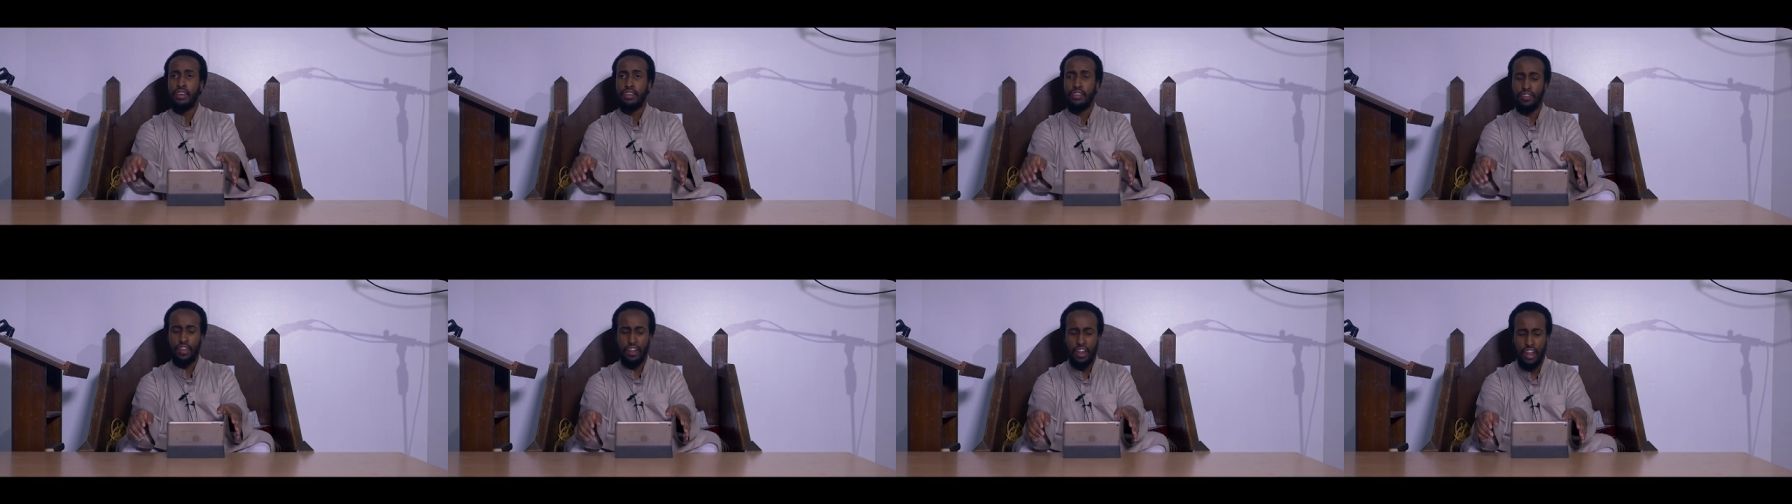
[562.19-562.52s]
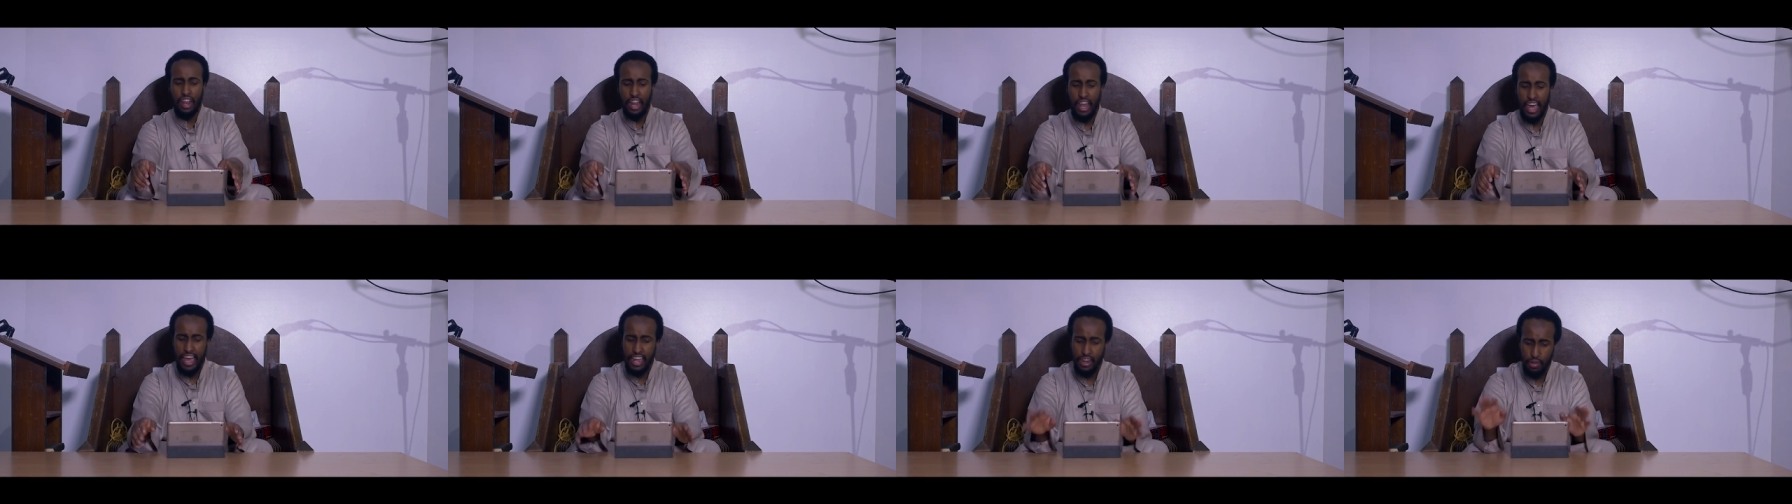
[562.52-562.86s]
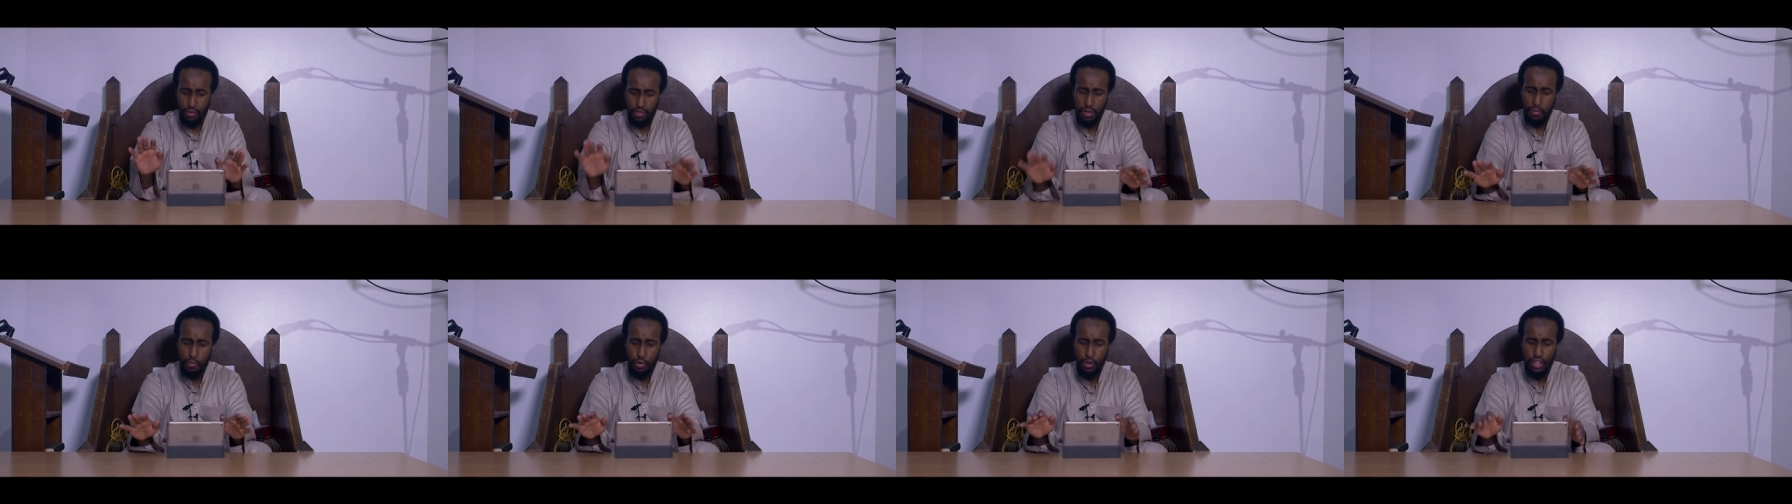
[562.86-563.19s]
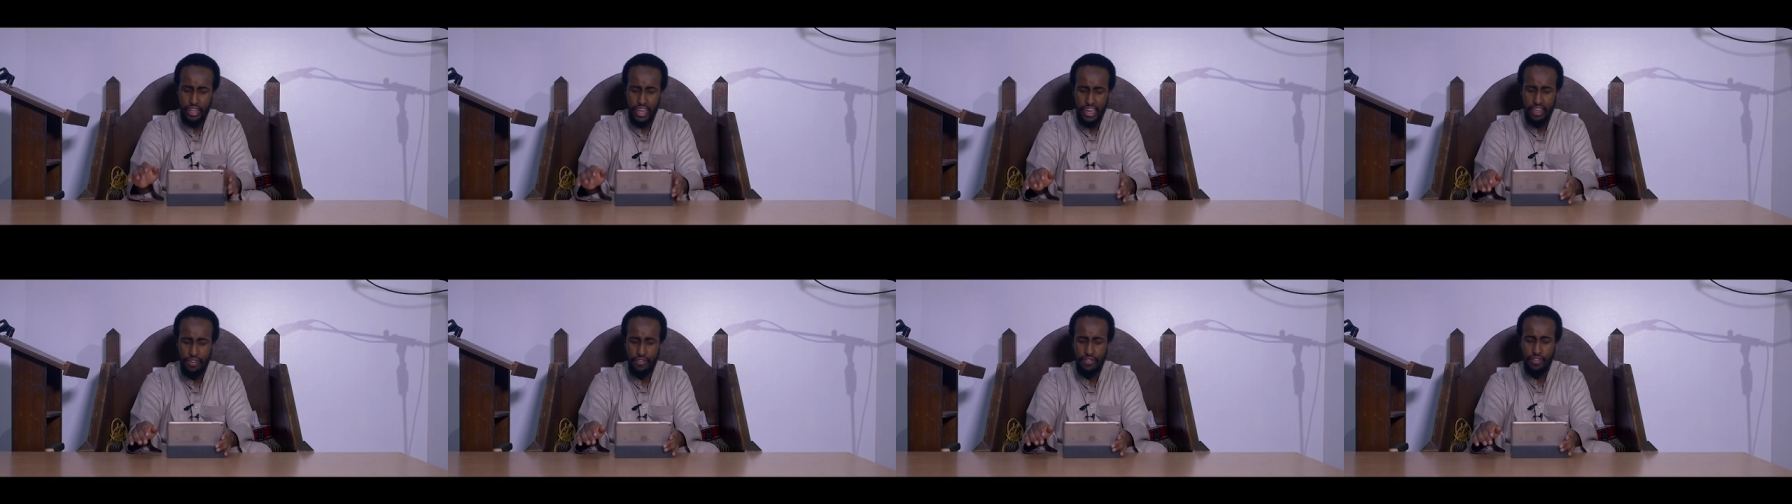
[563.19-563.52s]
Sallallahu and he was a
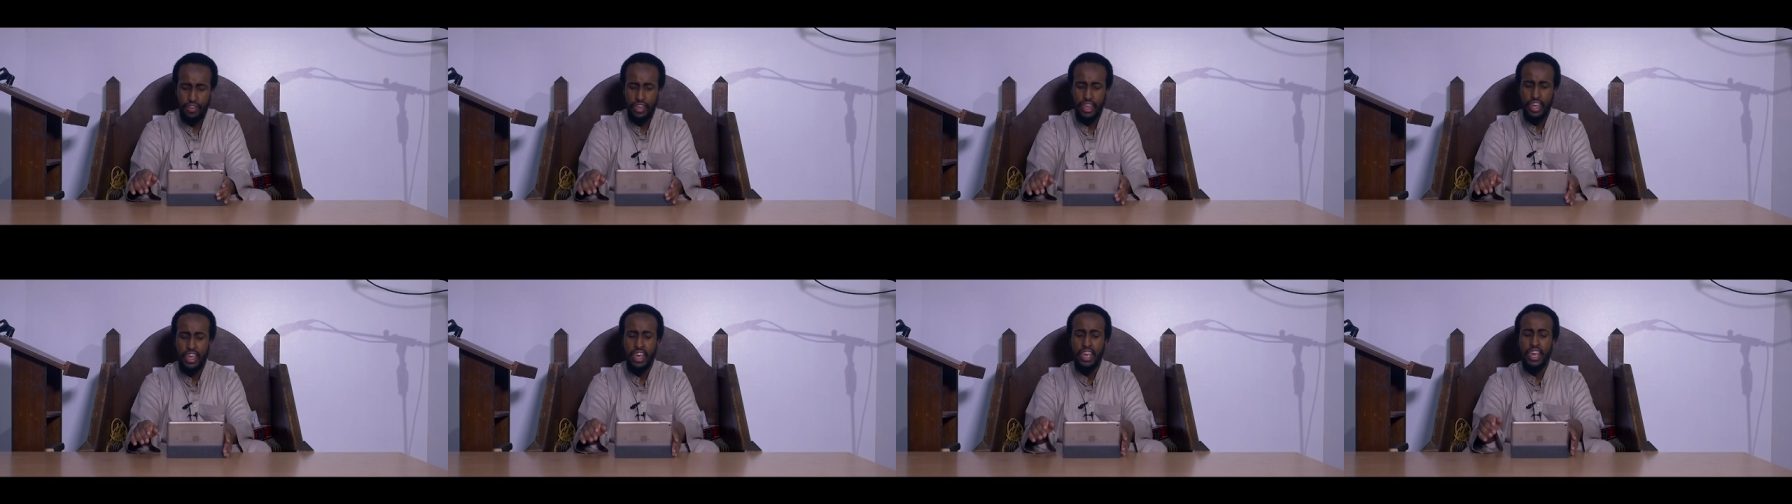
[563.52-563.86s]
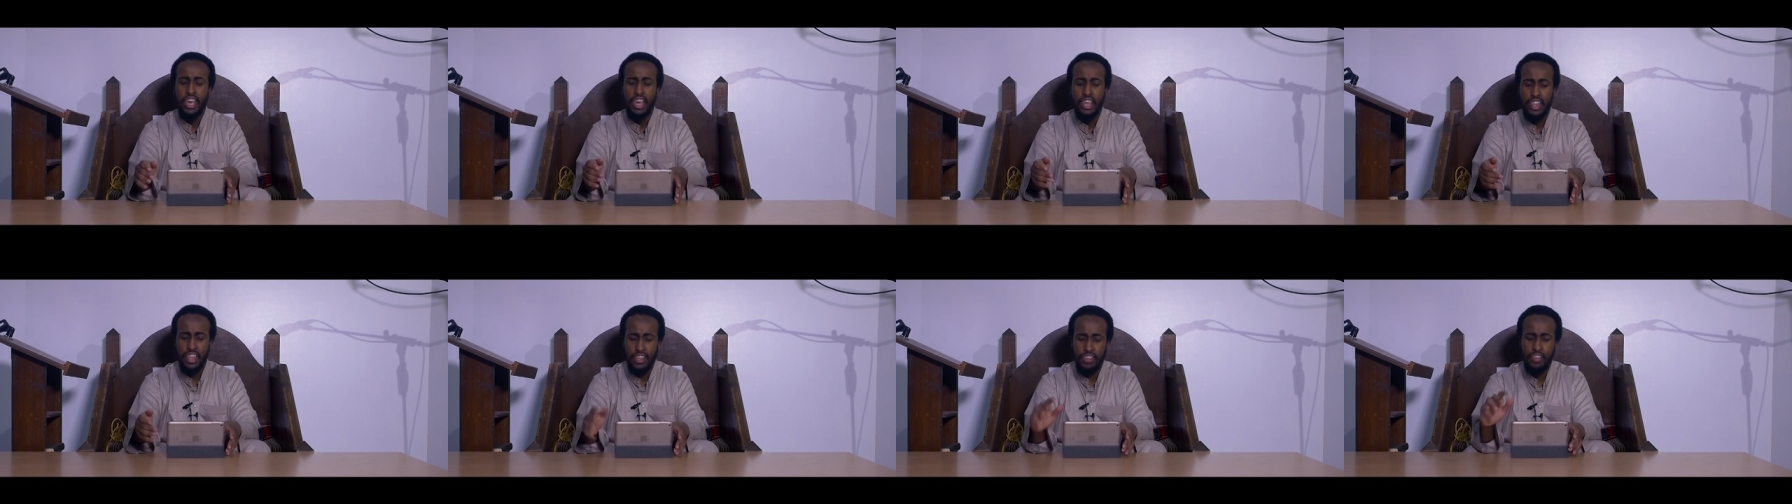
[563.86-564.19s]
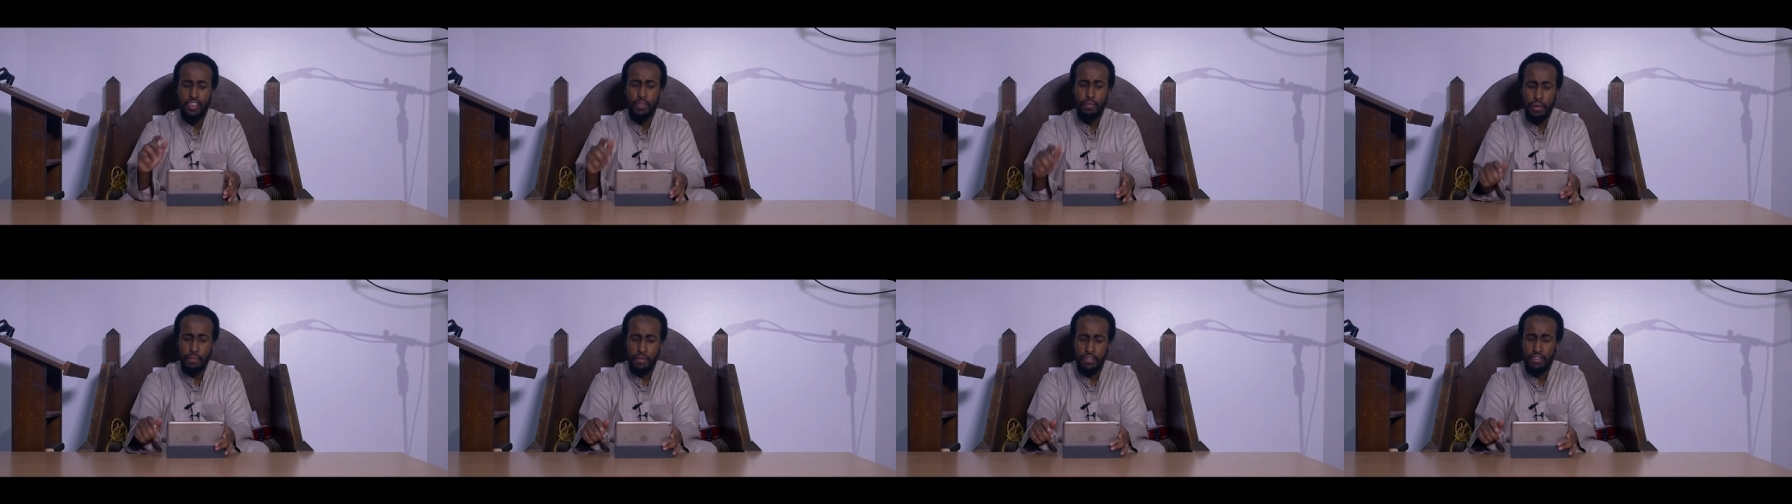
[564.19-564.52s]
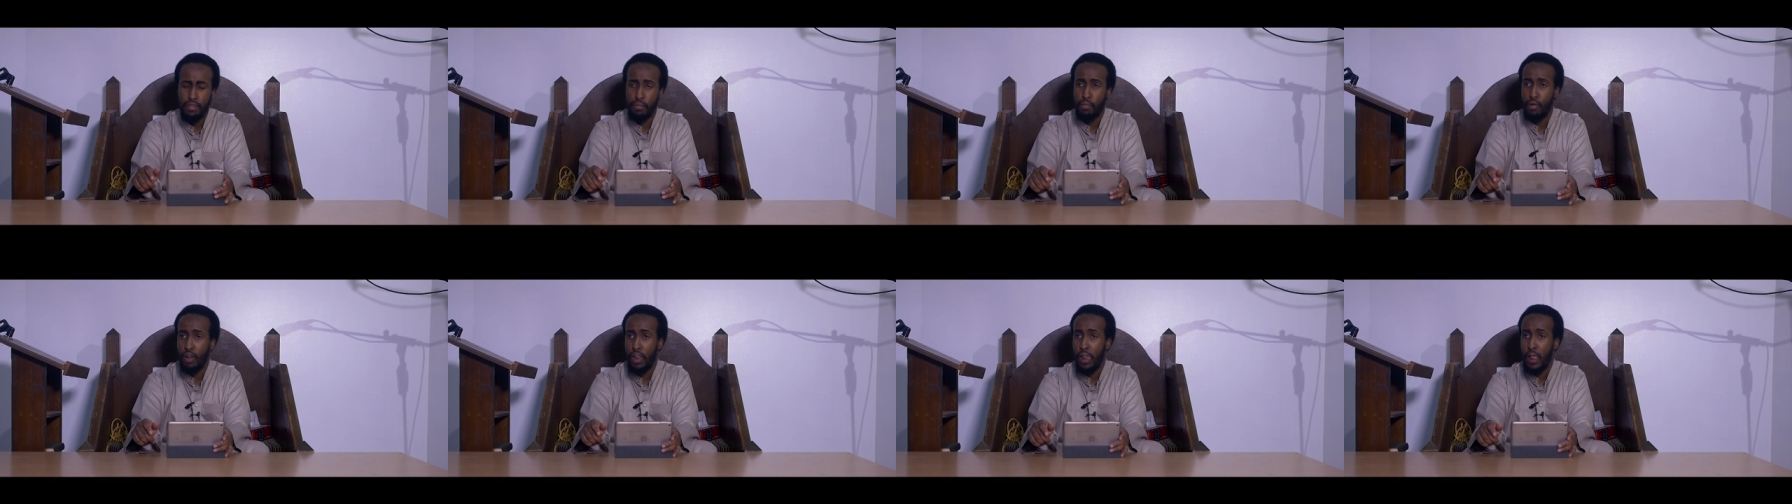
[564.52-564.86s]
mu'takif. This is
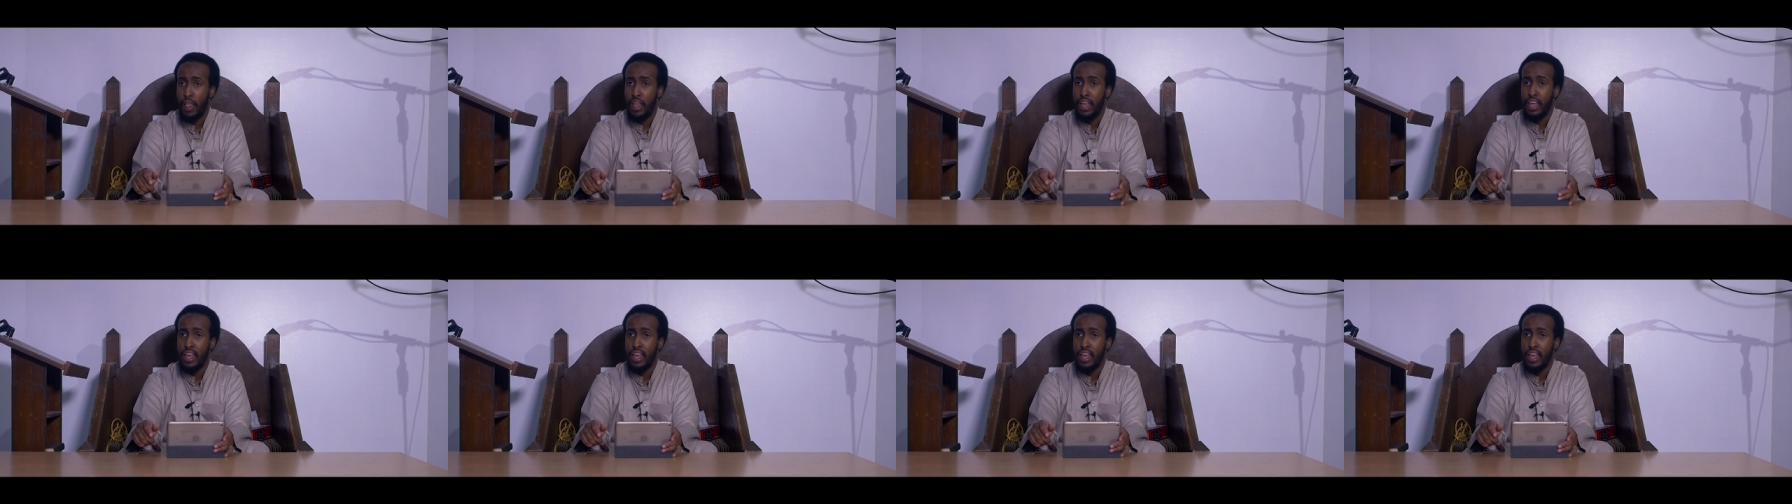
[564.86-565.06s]
permissible.